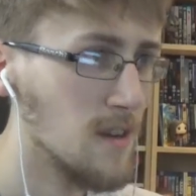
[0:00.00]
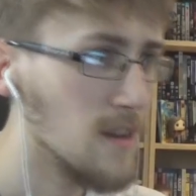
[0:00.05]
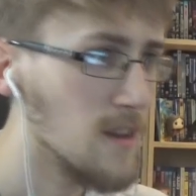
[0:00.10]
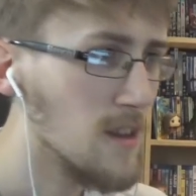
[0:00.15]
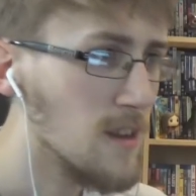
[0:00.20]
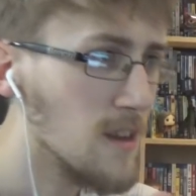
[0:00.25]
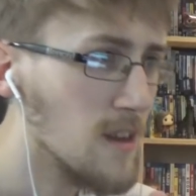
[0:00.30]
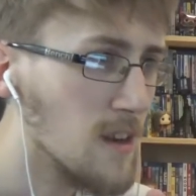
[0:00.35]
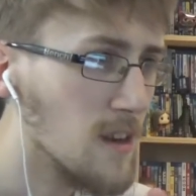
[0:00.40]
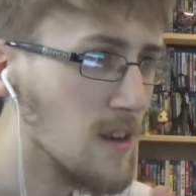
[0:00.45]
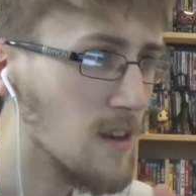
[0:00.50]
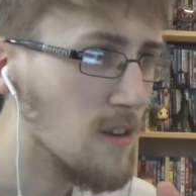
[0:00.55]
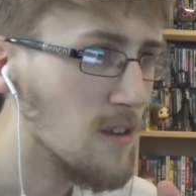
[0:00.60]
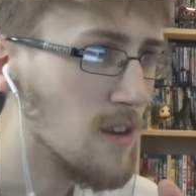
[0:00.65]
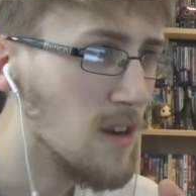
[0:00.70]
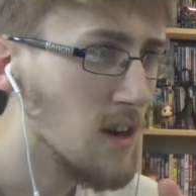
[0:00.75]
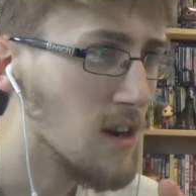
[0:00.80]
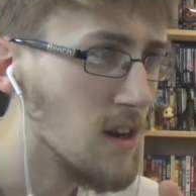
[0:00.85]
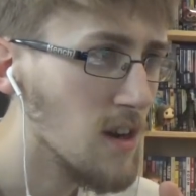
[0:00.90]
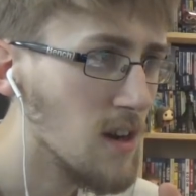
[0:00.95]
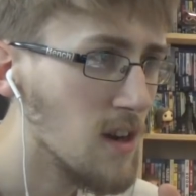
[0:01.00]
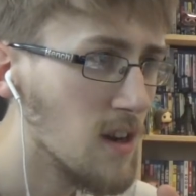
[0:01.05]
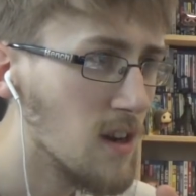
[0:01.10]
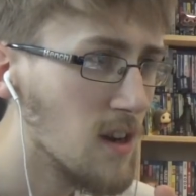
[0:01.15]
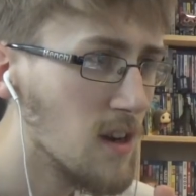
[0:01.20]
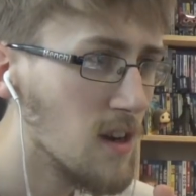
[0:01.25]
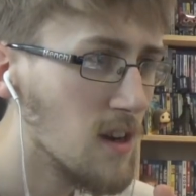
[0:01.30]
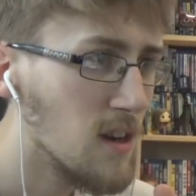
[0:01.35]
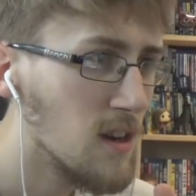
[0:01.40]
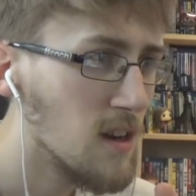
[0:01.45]

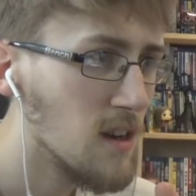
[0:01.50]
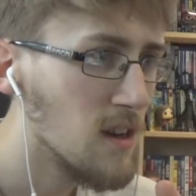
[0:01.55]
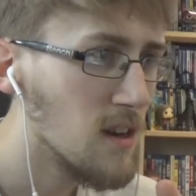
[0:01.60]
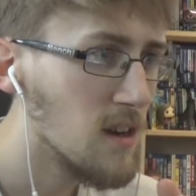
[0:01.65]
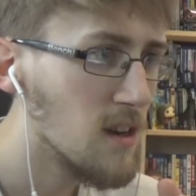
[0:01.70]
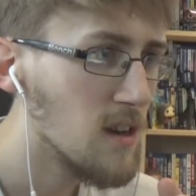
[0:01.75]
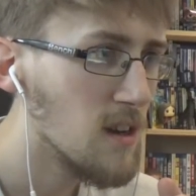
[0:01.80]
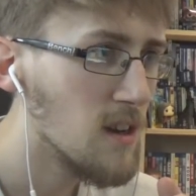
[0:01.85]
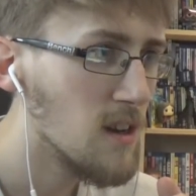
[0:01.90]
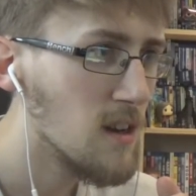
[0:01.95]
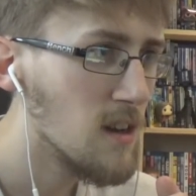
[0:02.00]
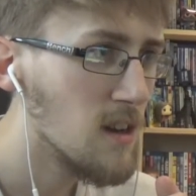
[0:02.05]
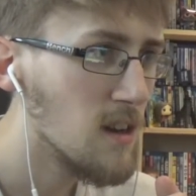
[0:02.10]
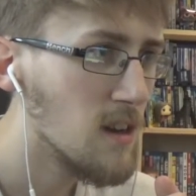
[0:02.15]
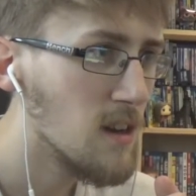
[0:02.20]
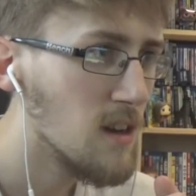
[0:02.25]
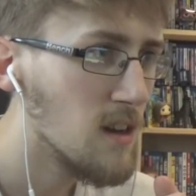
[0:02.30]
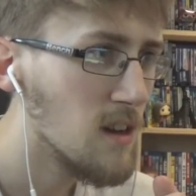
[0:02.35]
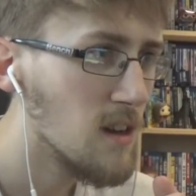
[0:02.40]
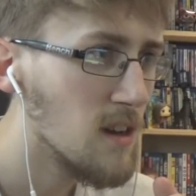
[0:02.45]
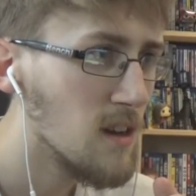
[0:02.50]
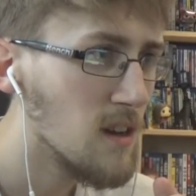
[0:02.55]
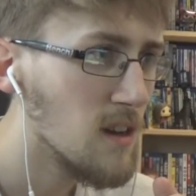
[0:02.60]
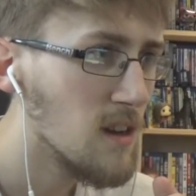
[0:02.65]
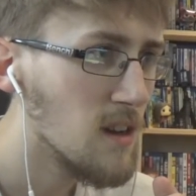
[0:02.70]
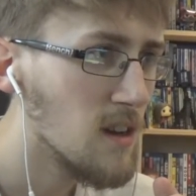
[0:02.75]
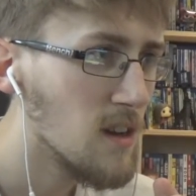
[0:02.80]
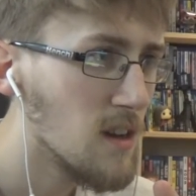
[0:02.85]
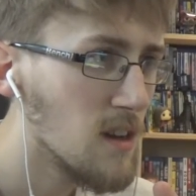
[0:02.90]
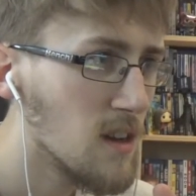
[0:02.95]

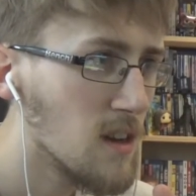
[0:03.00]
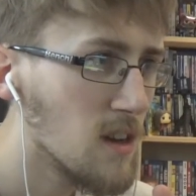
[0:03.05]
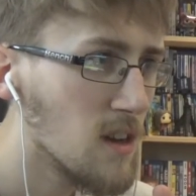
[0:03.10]
(silence)